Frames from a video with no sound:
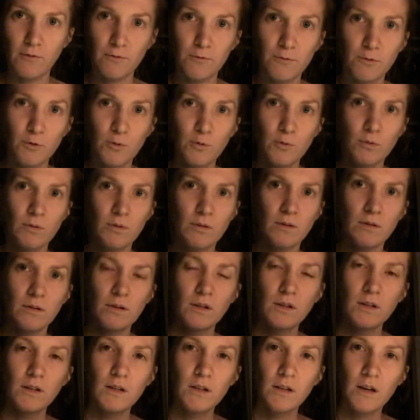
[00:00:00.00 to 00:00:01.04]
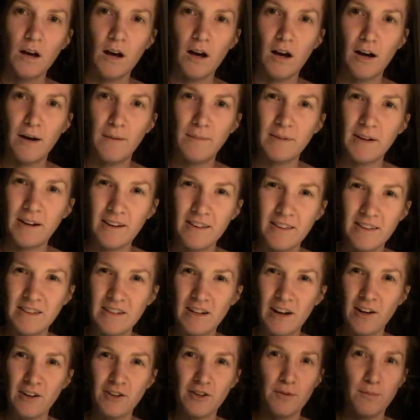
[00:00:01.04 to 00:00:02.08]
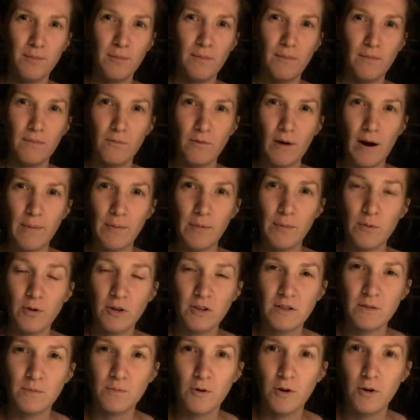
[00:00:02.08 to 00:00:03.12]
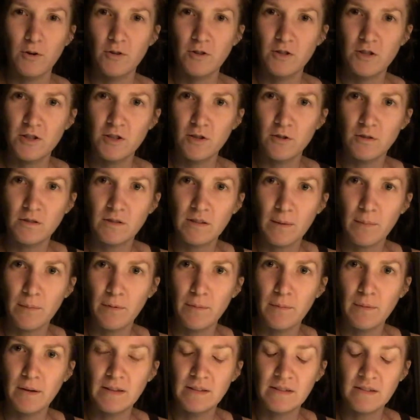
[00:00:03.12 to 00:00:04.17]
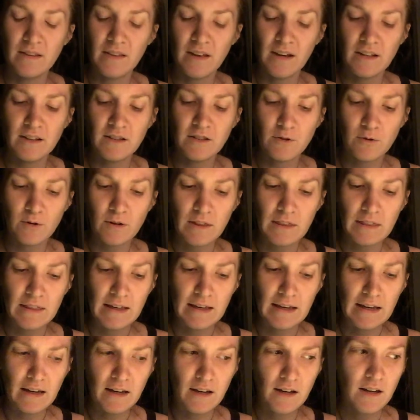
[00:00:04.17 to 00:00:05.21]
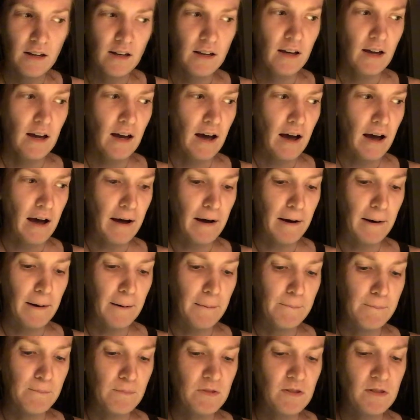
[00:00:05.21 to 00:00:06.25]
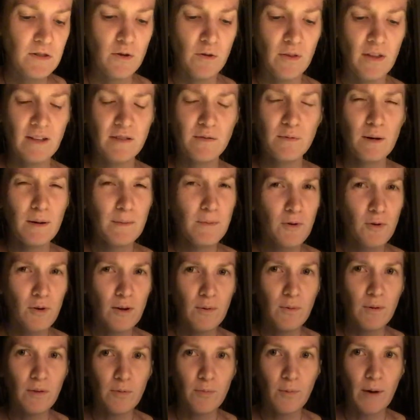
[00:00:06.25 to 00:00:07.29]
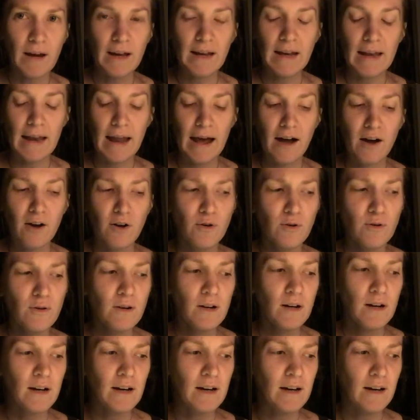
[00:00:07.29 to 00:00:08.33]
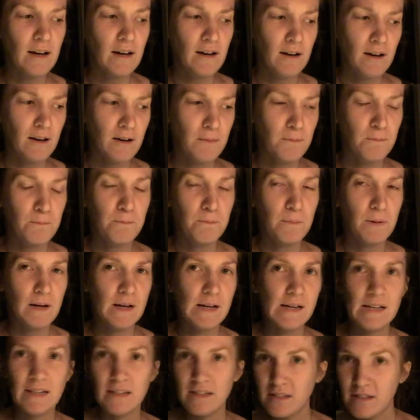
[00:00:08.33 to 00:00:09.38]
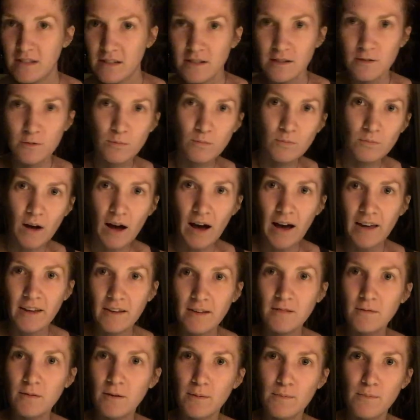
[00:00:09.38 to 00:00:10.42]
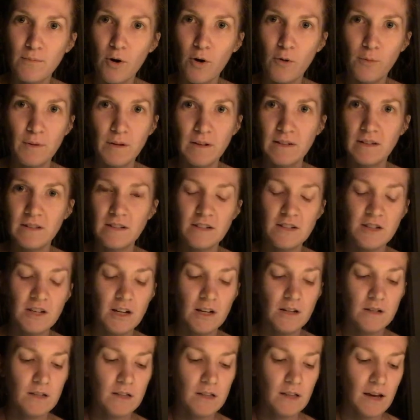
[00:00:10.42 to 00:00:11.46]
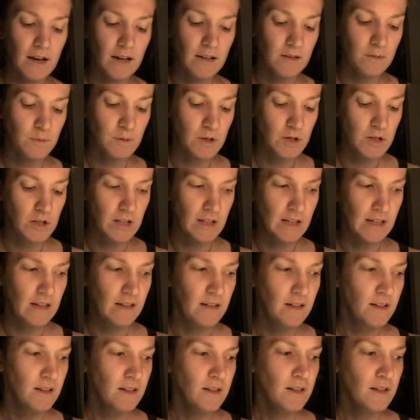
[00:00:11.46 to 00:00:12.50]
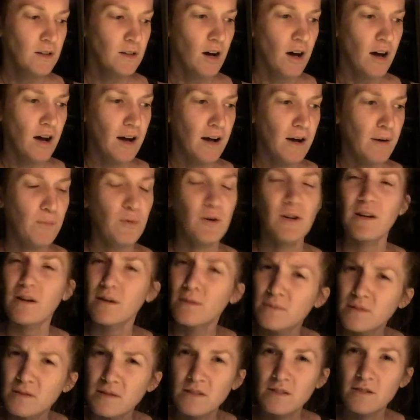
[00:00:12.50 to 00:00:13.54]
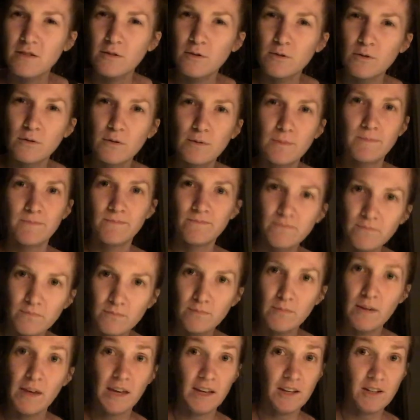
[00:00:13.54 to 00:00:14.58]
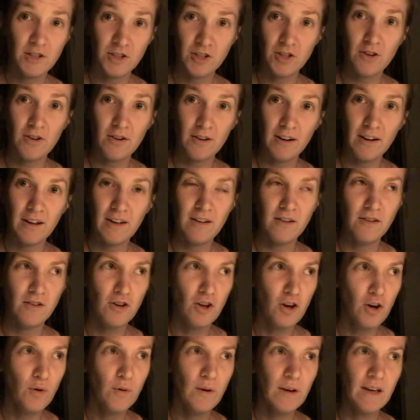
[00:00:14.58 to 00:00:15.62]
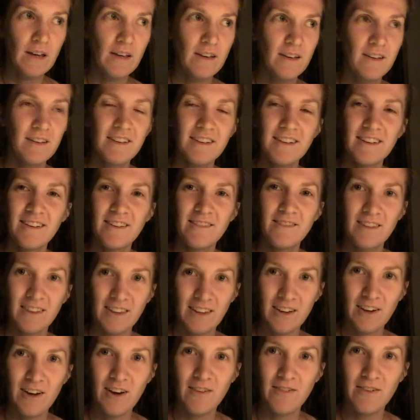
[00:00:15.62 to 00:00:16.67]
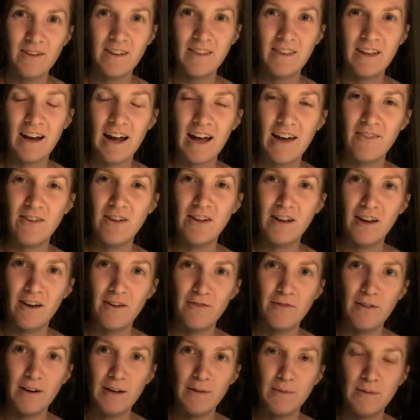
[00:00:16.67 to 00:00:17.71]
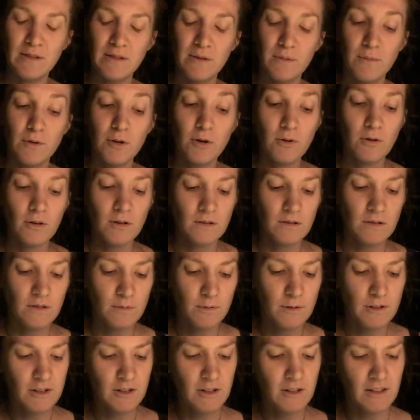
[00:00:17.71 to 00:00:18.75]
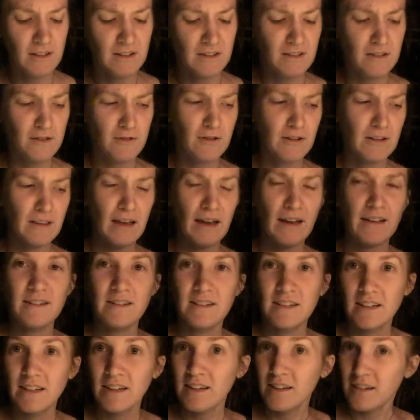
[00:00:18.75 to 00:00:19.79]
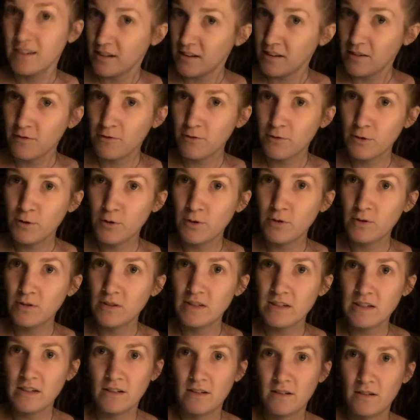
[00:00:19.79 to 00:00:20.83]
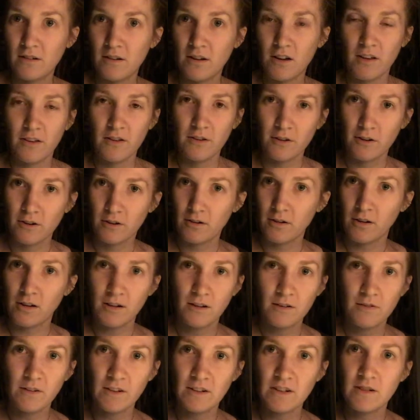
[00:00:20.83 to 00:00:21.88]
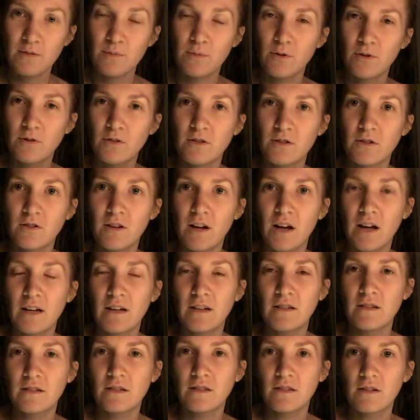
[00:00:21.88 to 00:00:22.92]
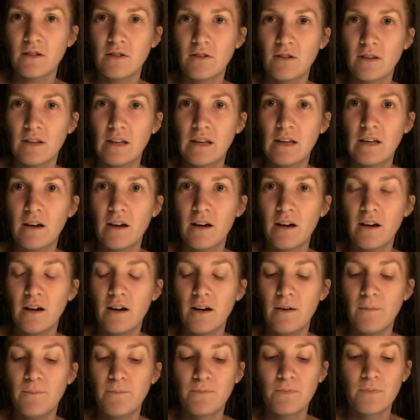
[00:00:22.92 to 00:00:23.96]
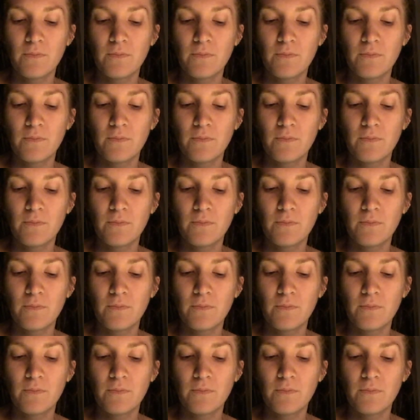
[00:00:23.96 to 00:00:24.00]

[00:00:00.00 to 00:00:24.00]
fruit, um, kind of the Doctor Robert Morris approach, no supplements and that sort of thing. Um, so that's what I'm going with right now, uh, but I am open to changing that, especially um, when it comes to making sure and knowing, feeling confident that I have enough vitamins and minerals, especially considering that fruit and other vegetables are not necessarily, uh,